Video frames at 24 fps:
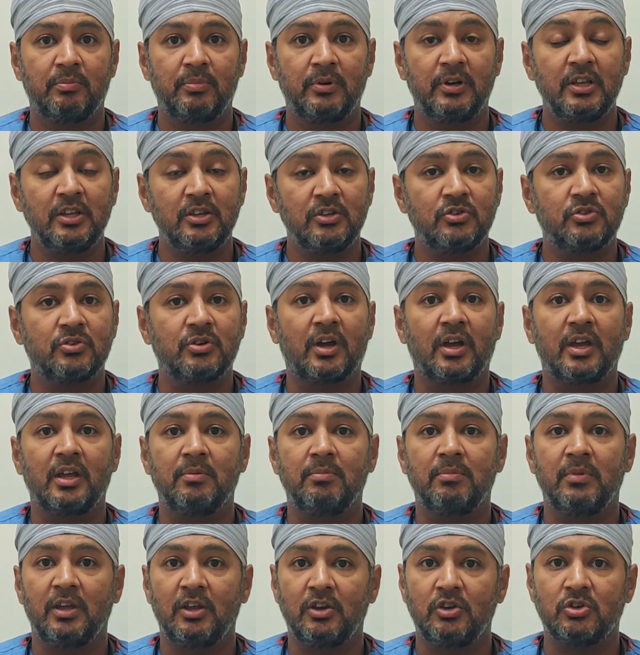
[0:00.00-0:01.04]
please try
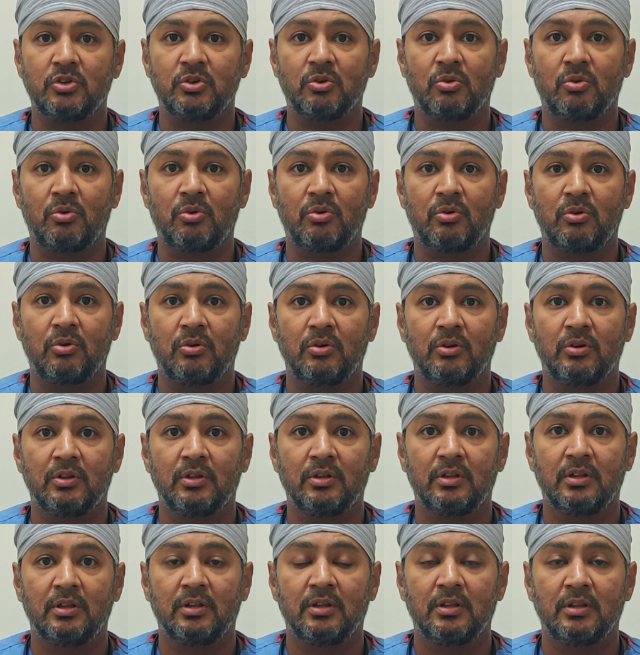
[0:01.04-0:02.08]
and make sure
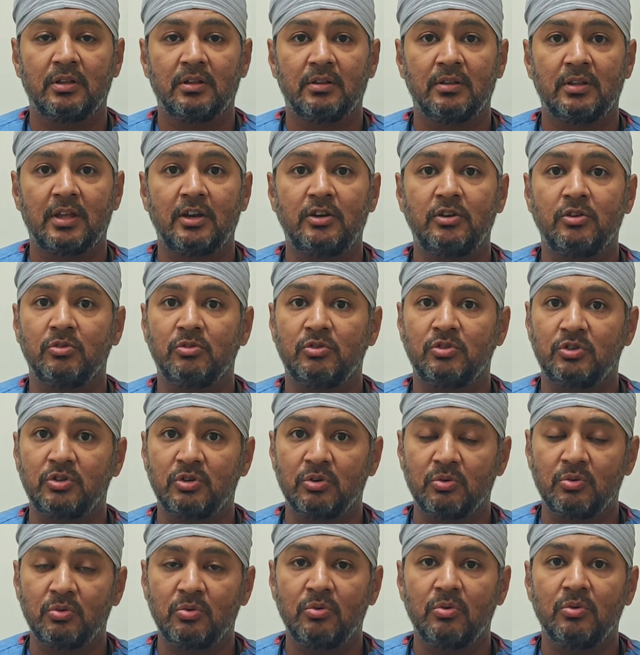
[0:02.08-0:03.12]
that you
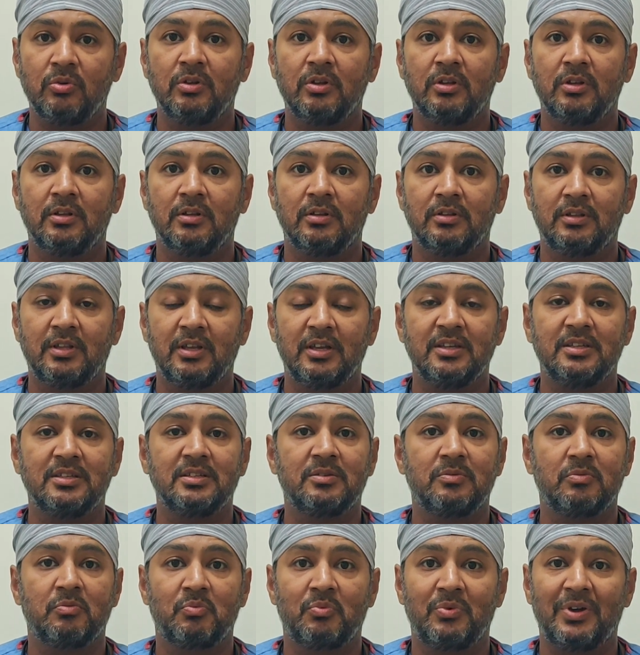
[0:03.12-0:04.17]
do
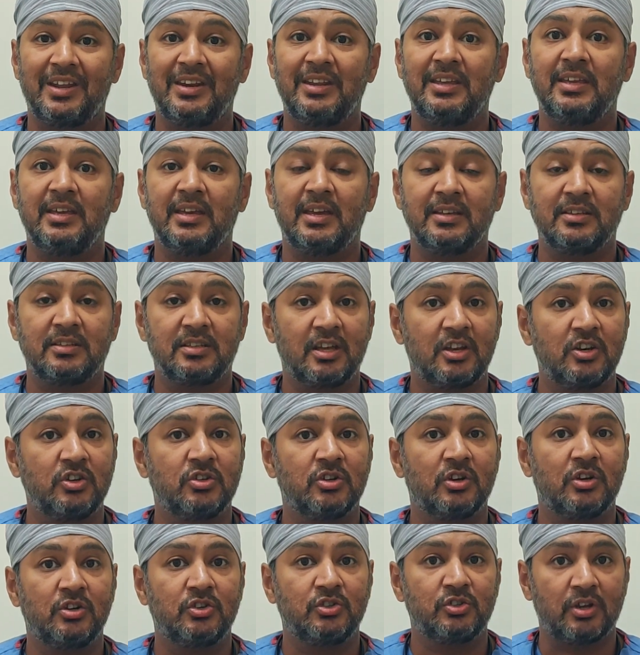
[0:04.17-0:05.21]
this very
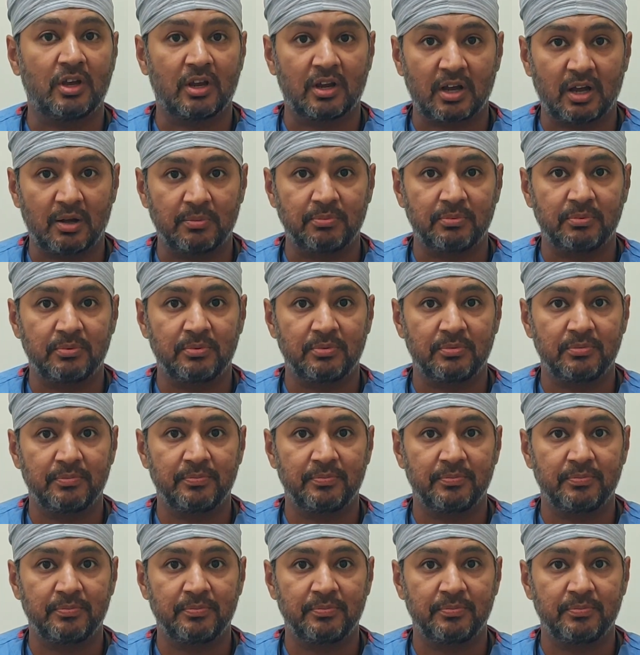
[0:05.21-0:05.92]
essential checkup.